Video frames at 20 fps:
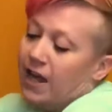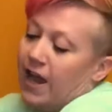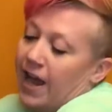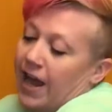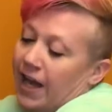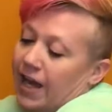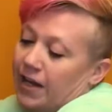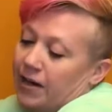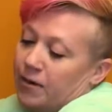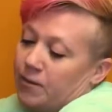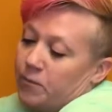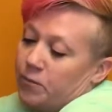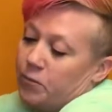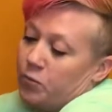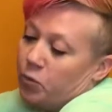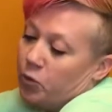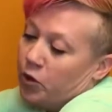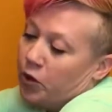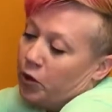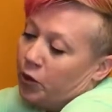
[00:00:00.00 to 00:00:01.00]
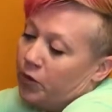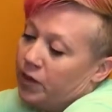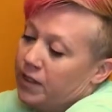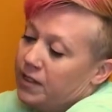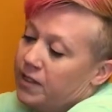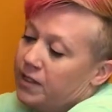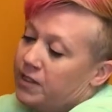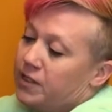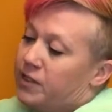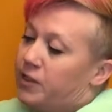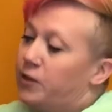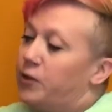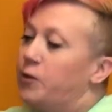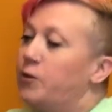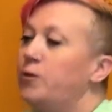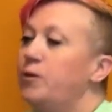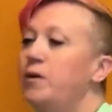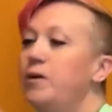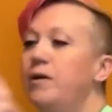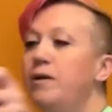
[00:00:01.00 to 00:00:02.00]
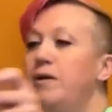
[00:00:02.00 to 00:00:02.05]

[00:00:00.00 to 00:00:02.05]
item we're going to do